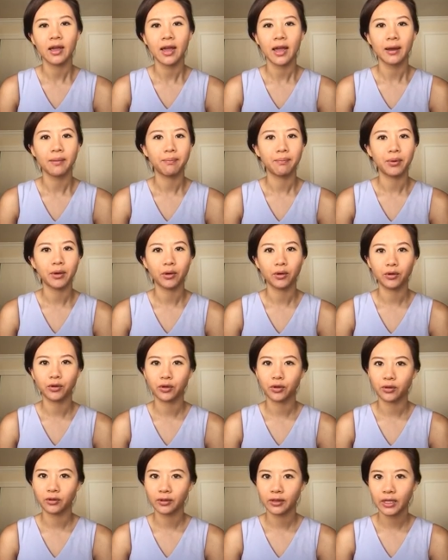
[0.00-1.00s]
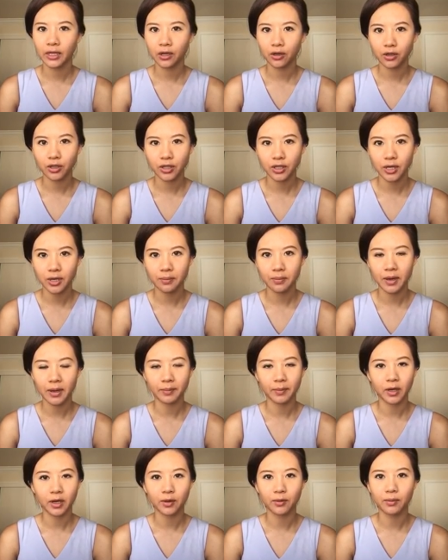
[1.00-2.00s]
and build your leadership
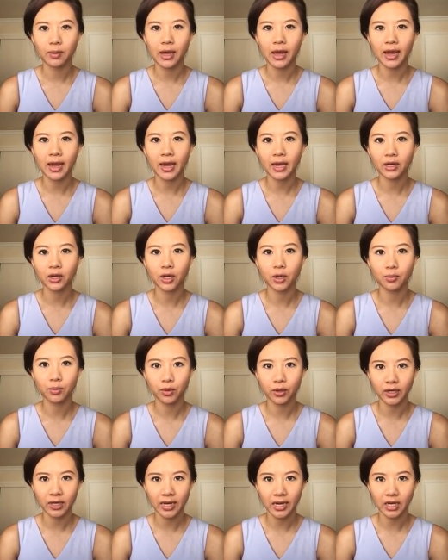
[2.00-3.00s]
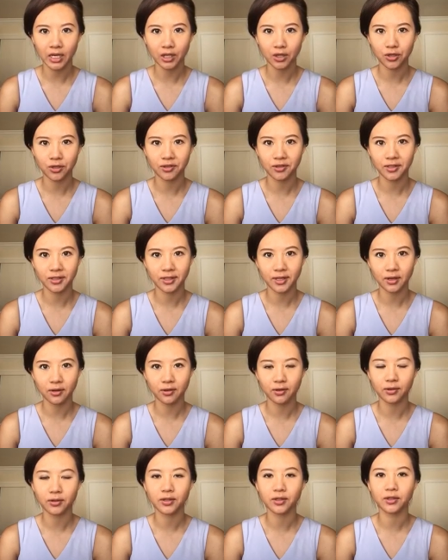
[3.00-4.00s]
and, and communication
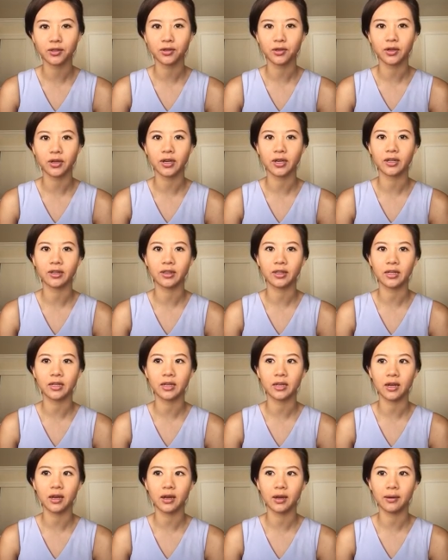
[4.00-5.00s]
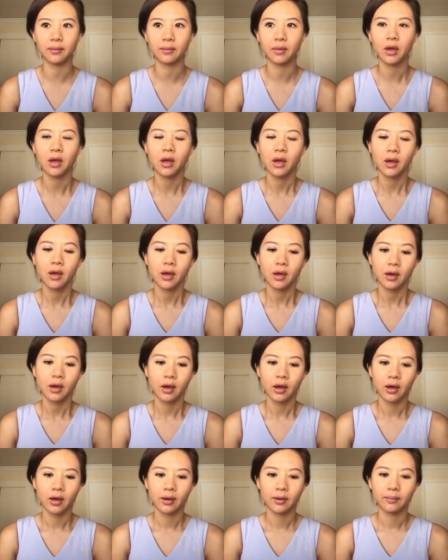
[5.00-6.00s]
skills during the um,
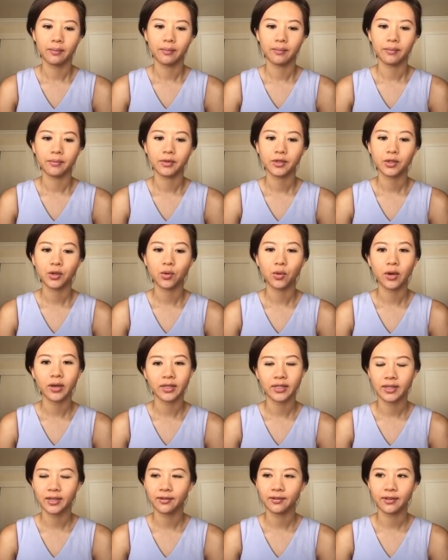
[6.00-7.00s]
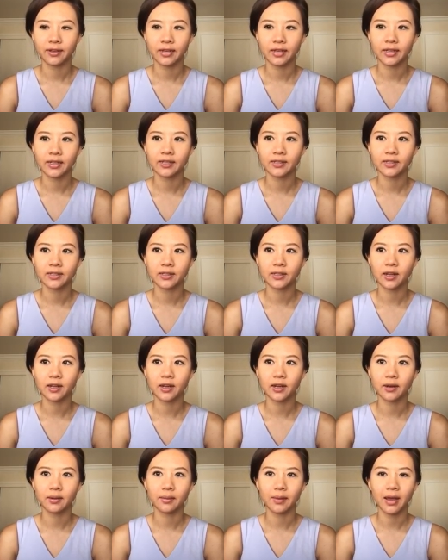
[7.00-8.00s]
um, school activities.
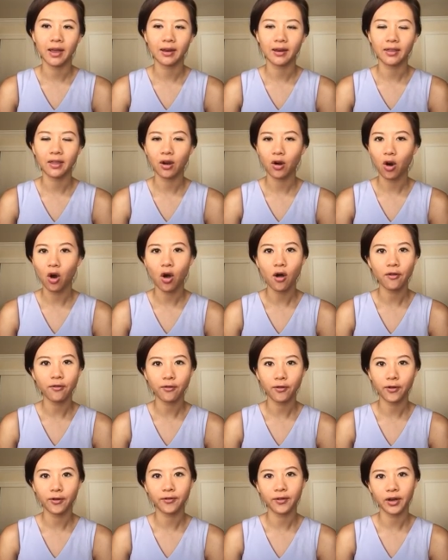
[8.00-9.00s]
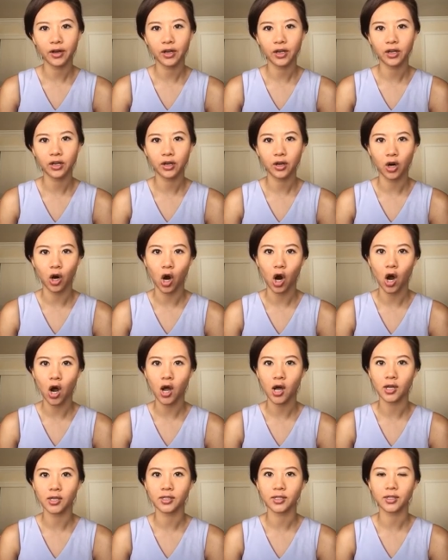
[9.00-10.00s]
Um, and they're all for a very good
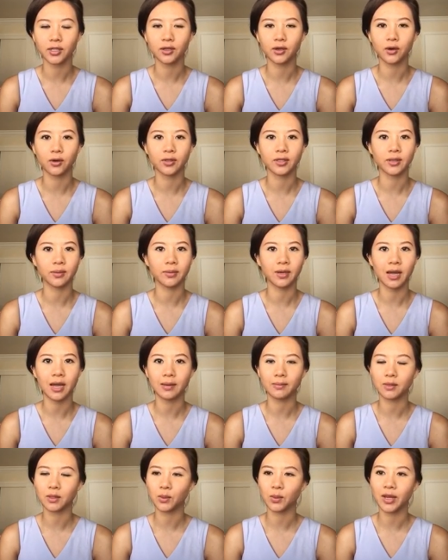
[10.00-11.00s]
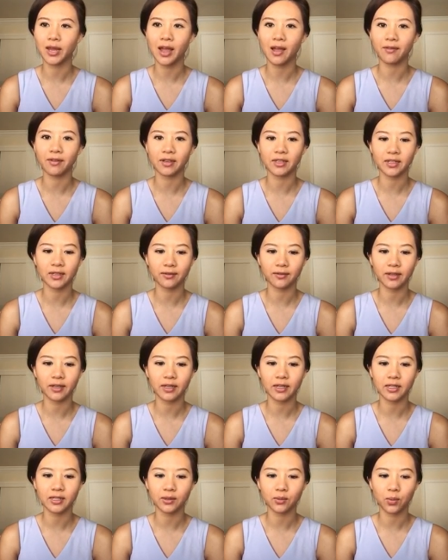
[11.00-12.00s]
cause. You know, sometimes we have
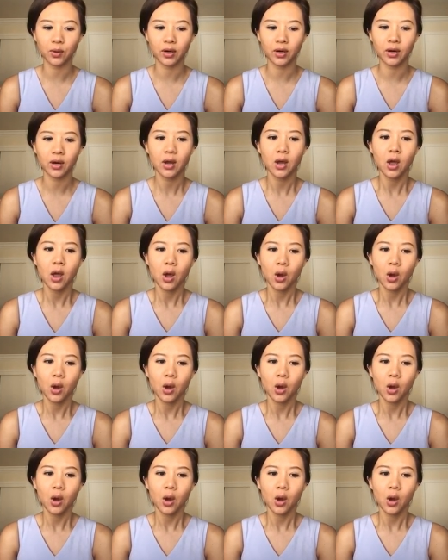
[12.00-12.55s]
activities where